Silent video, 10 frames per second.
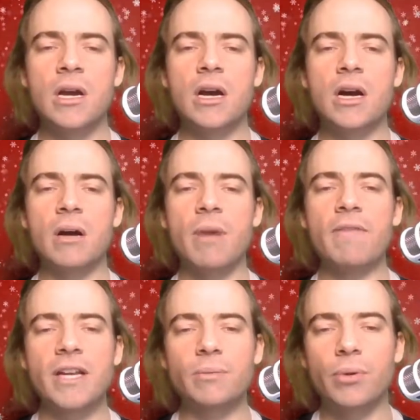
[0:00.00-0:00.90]
um,
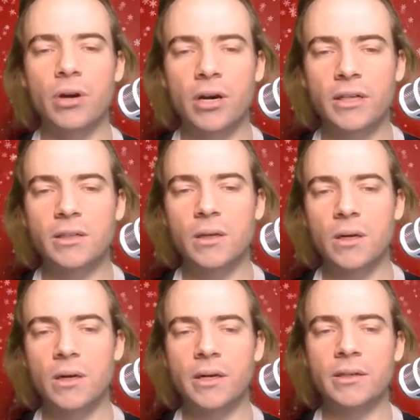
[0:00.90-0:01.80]
I've had to pause
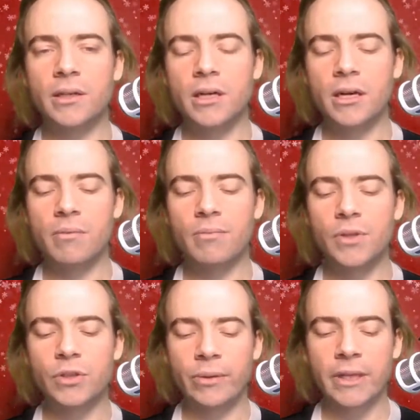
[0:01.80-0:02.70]
on um,
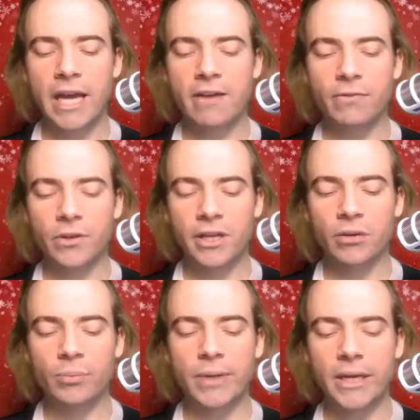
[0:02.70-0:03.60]
doing that for a
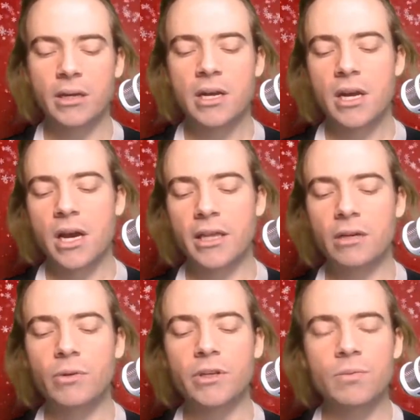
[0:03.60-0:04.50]
little bit. I
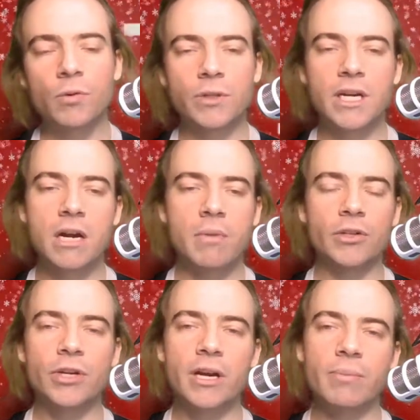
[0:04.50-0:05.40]
think when there's more time, I'll
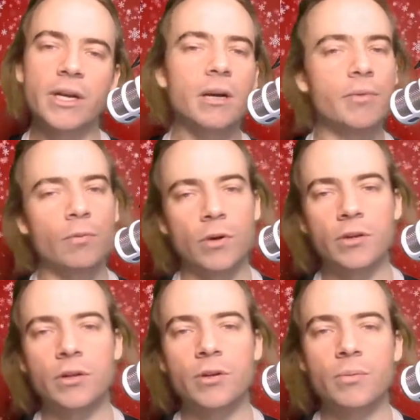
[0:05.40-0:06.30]
try and pick up the
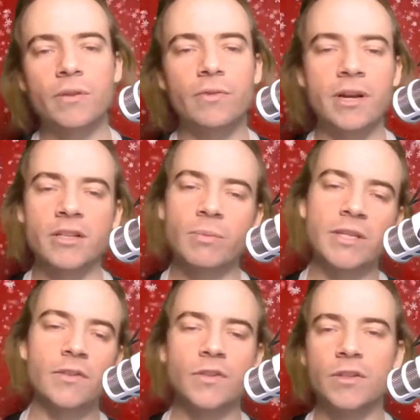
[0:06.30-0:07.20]
workload. But for now,
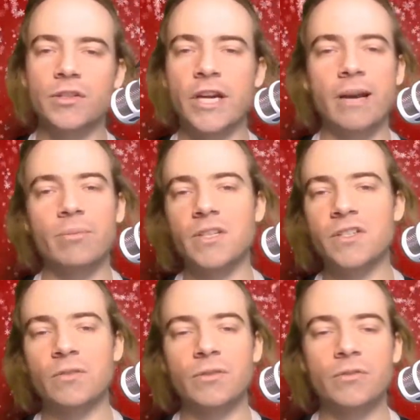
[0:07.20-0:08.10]
Spencer's the champ. He's
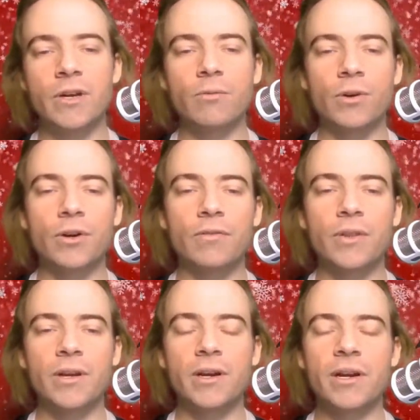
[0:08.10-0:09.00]
doing great work over
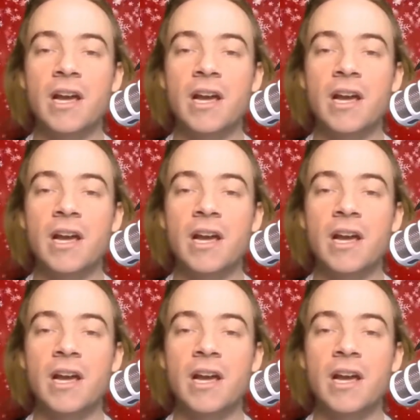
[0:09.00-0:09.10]
there.